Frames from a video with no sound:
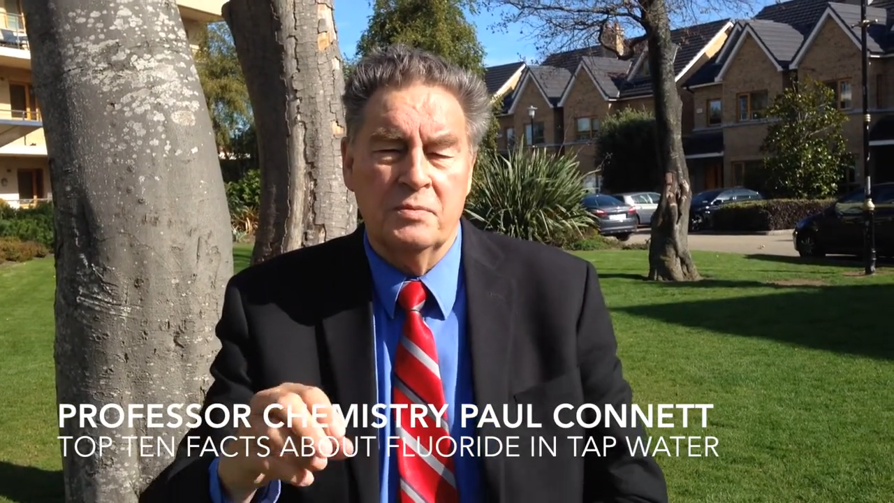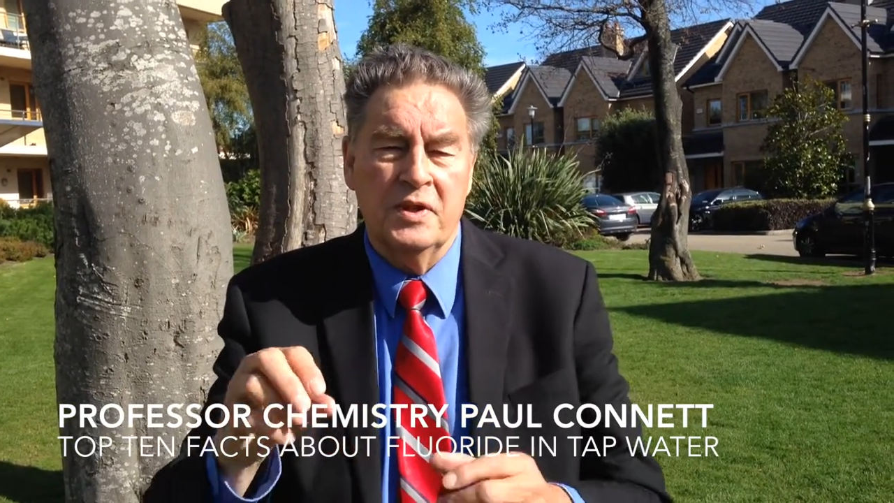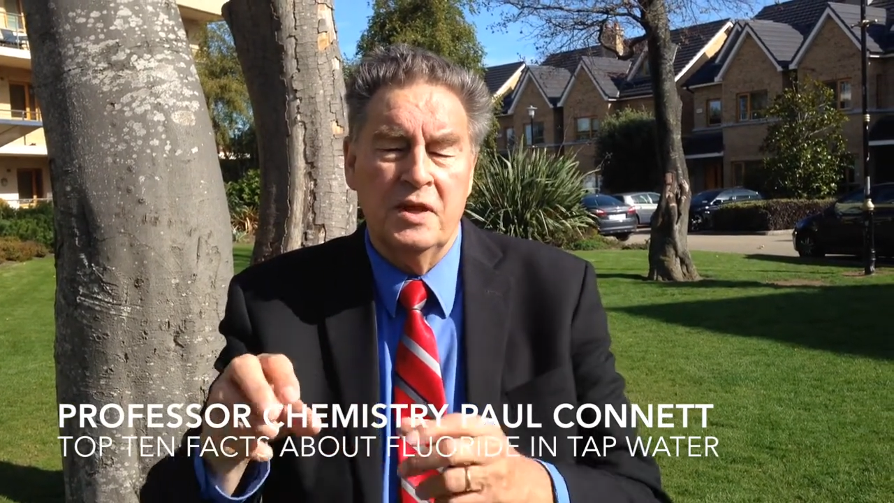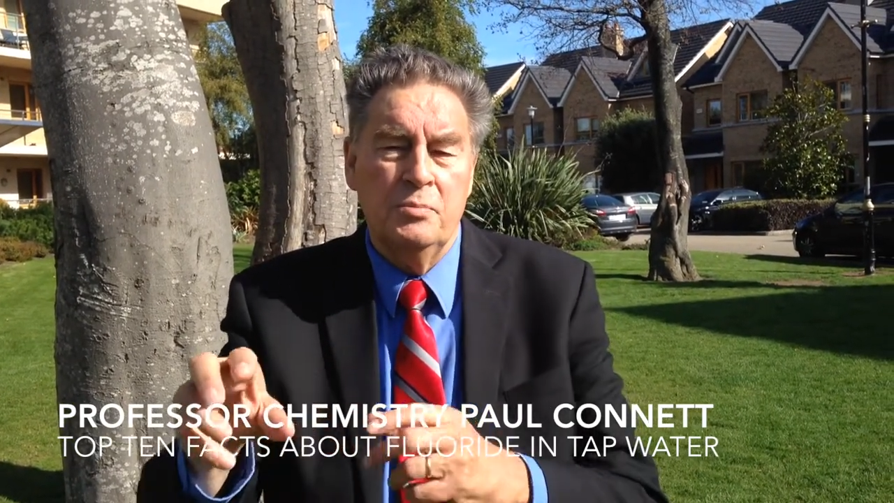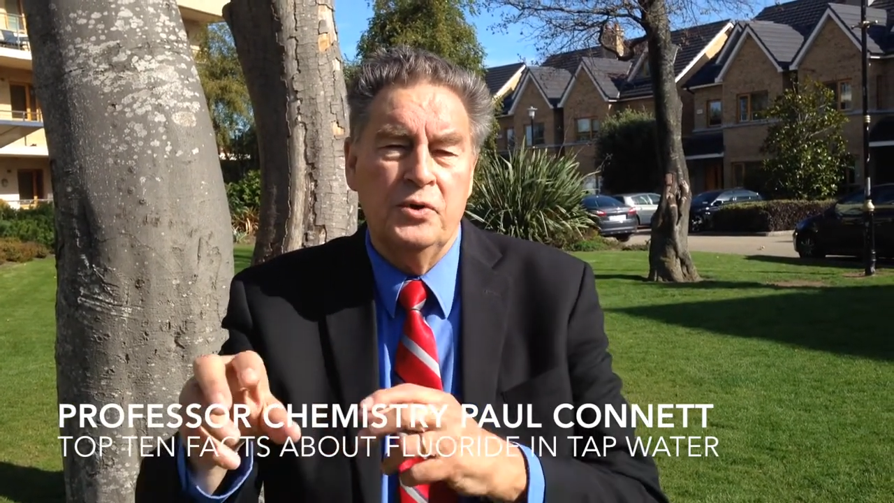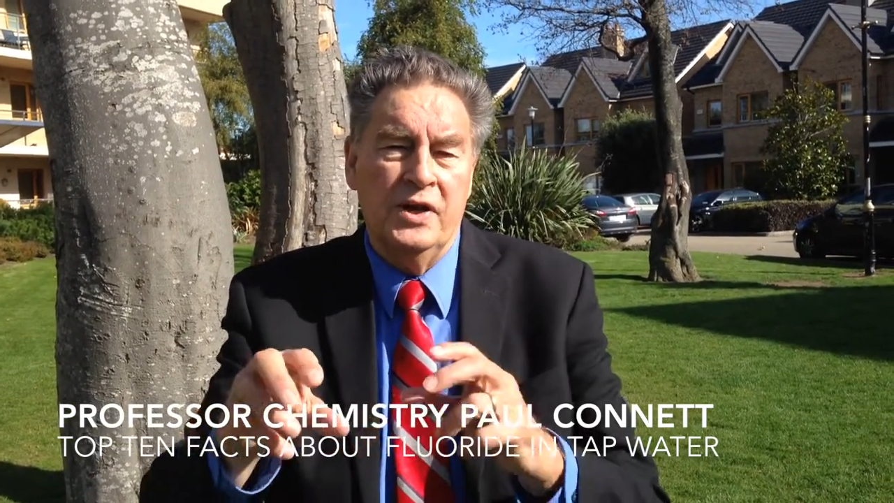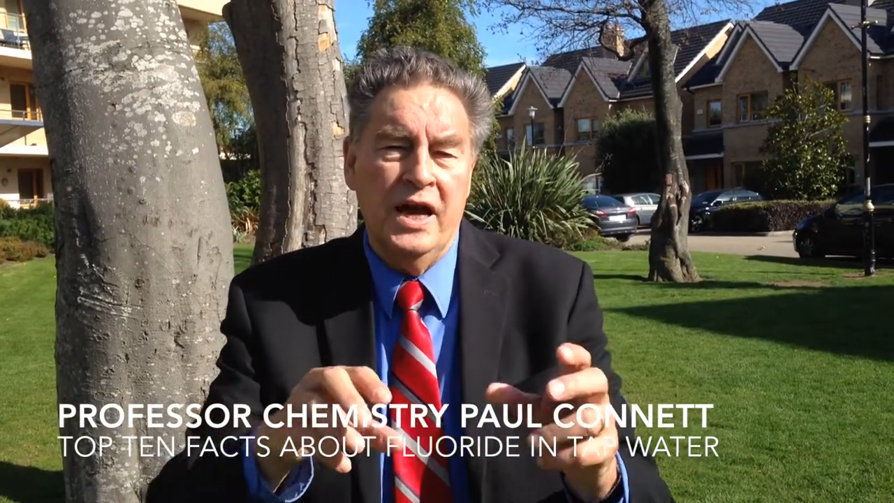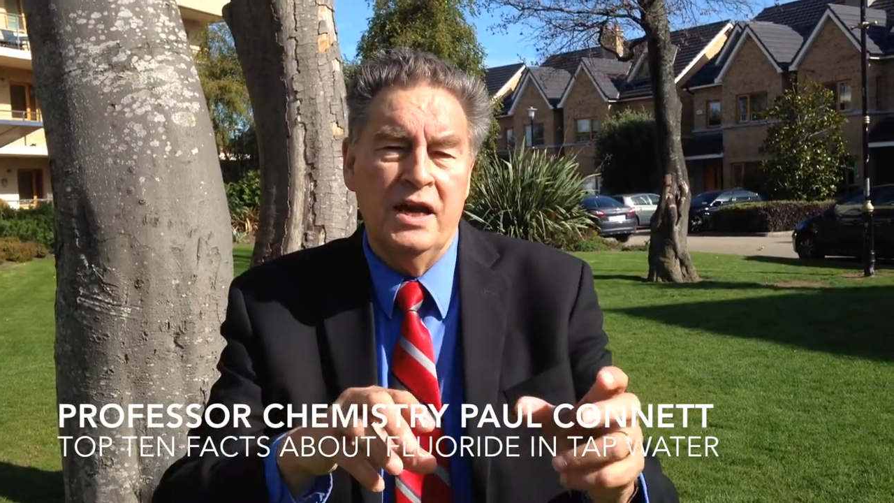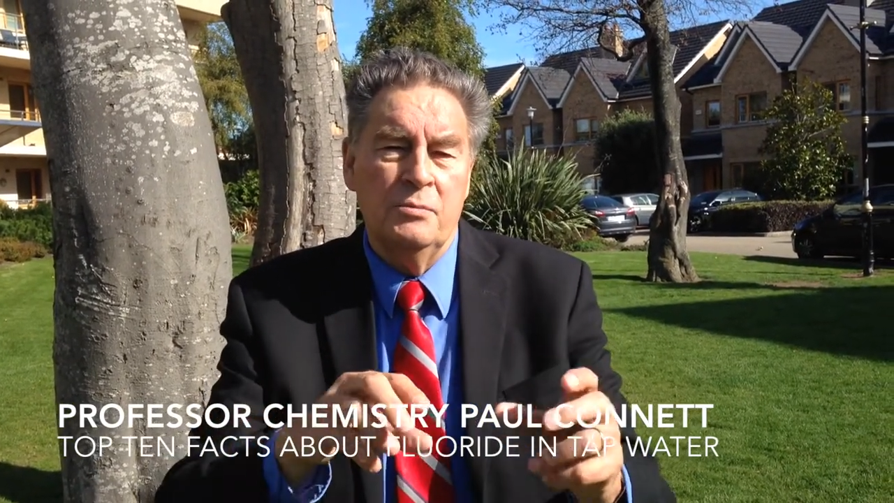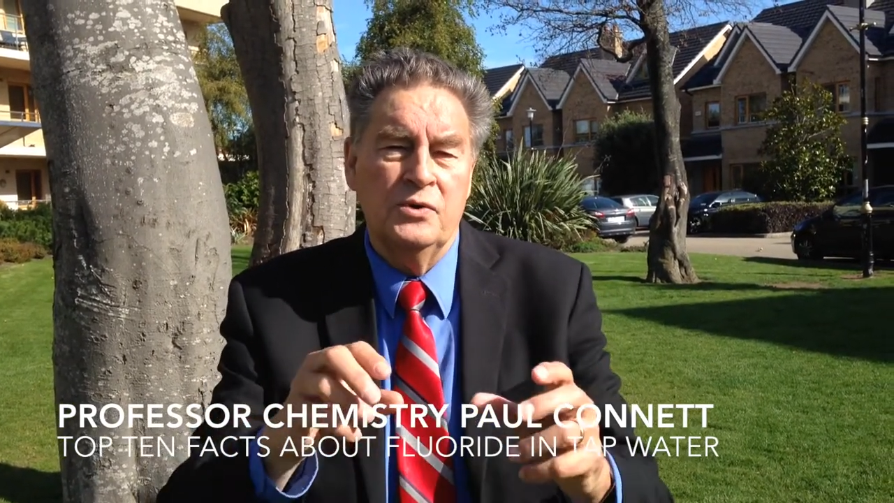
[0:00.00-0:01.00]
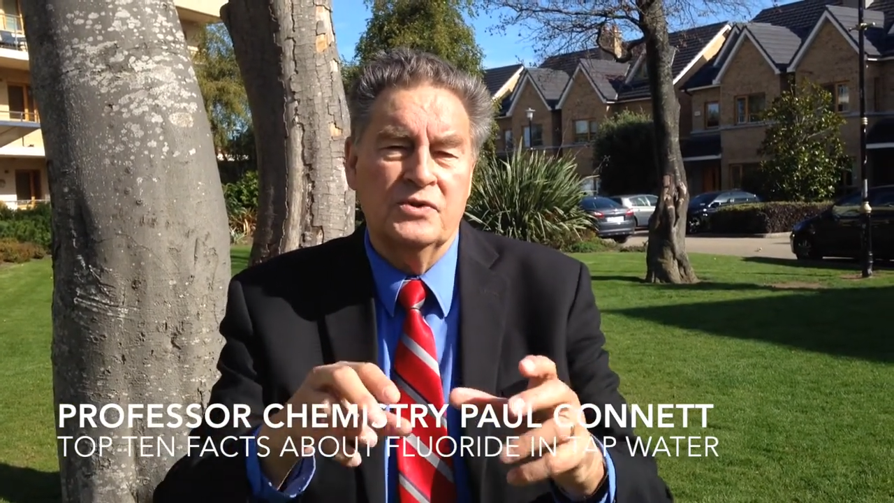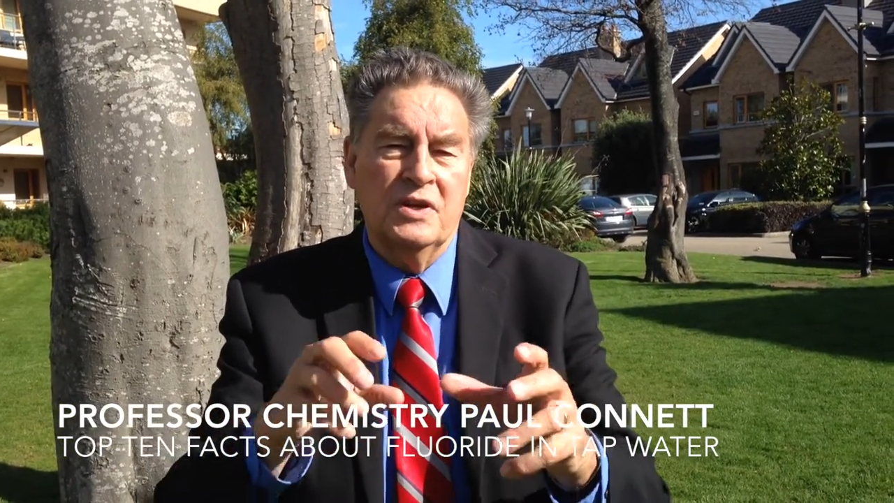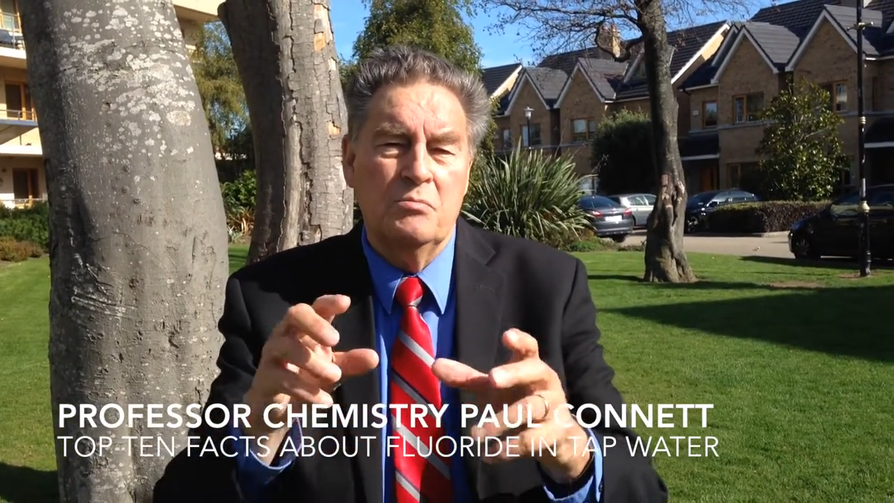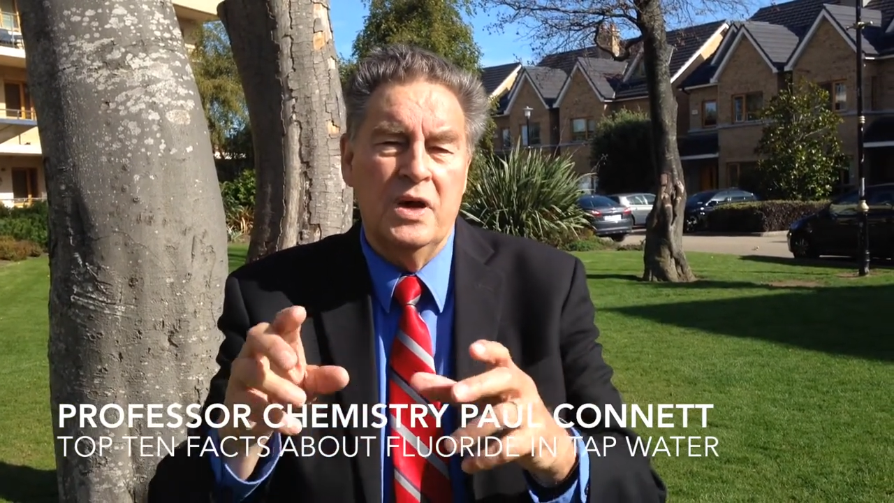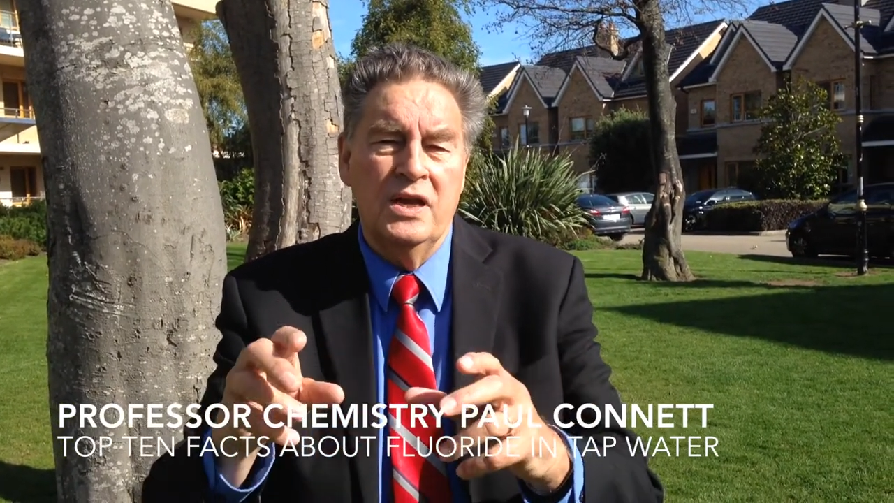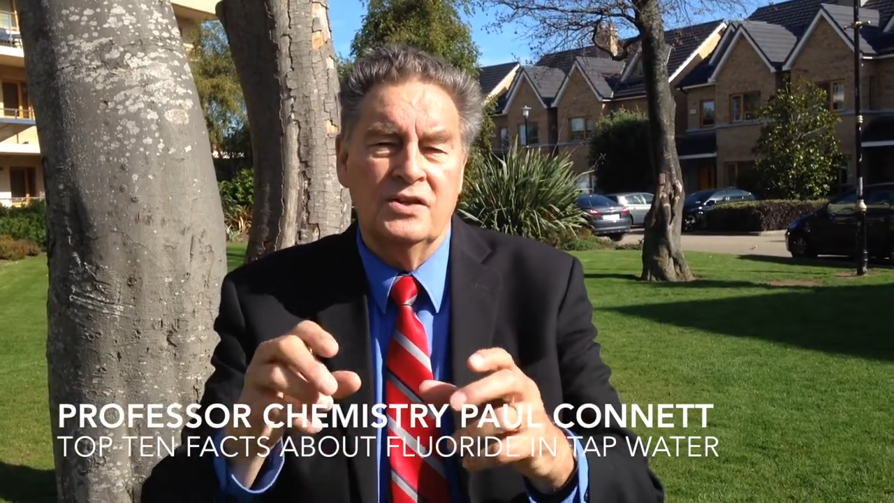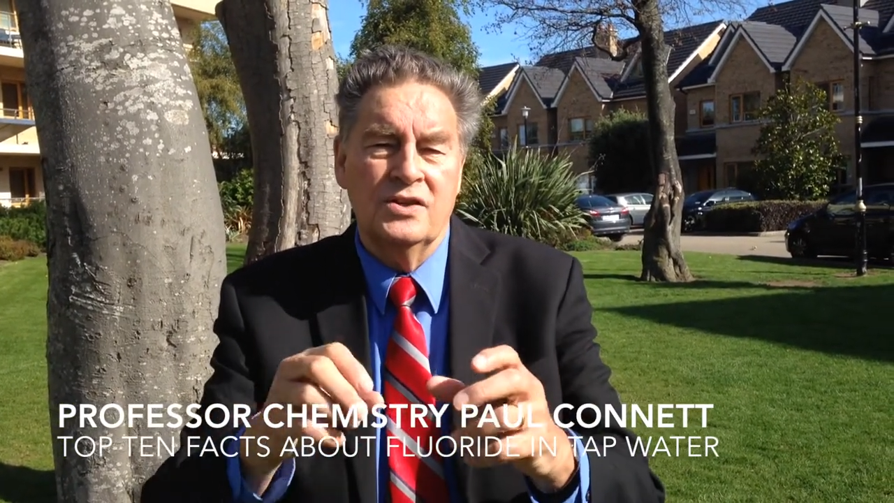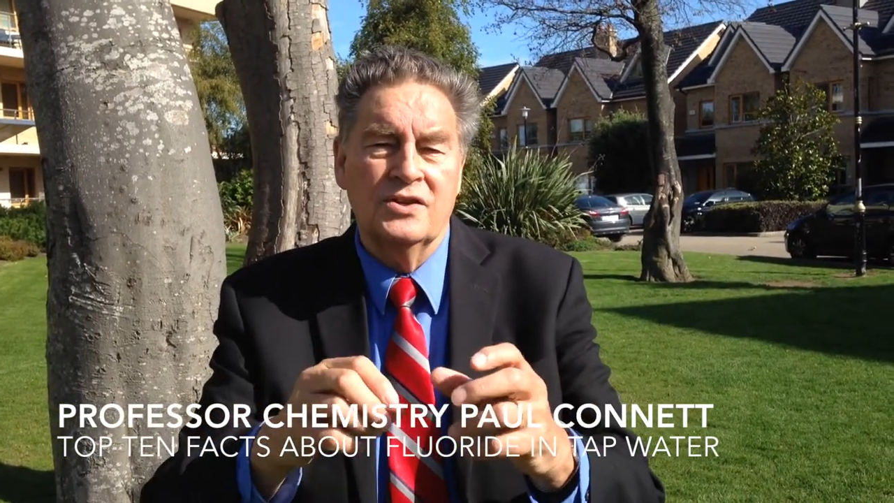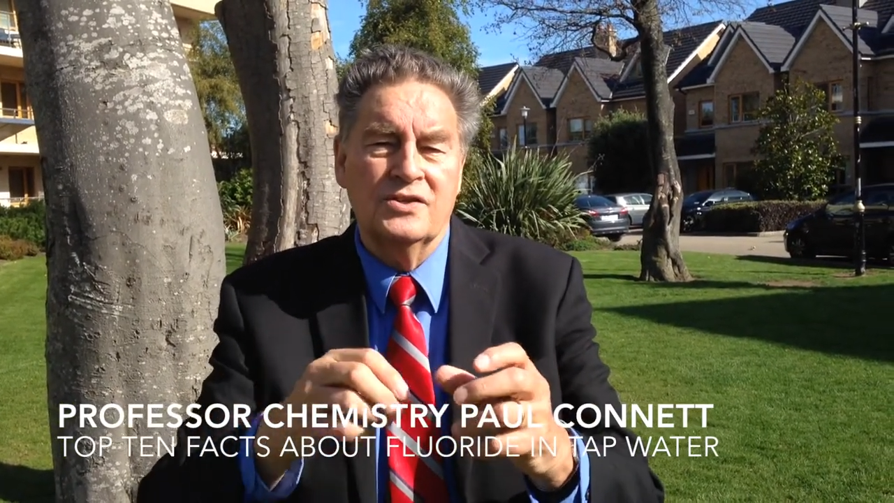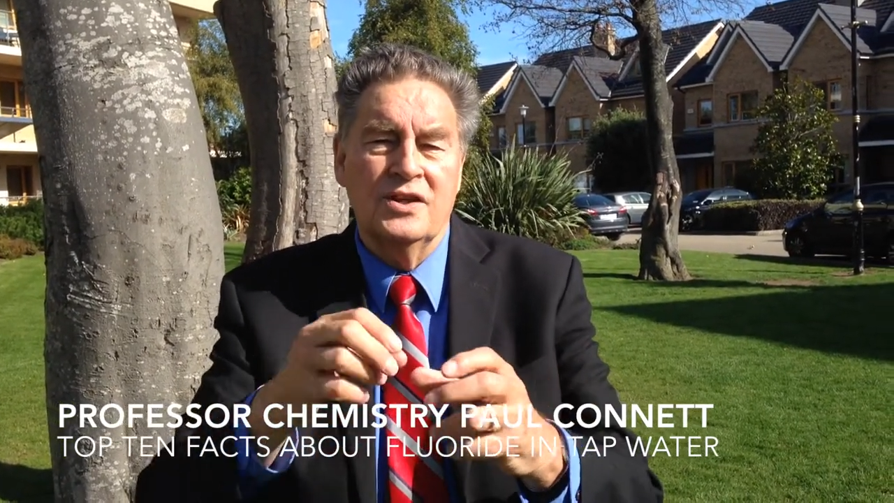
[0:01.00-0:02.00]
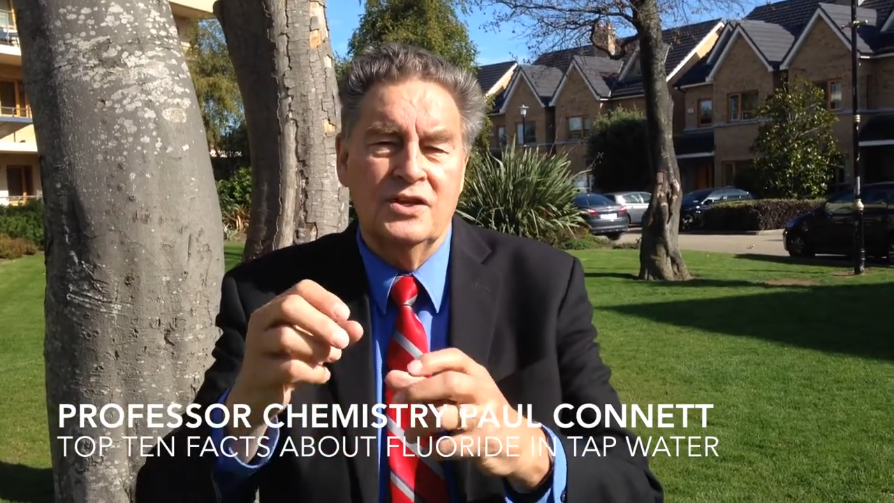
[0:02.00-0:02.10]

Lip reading: where they put animals in mazes and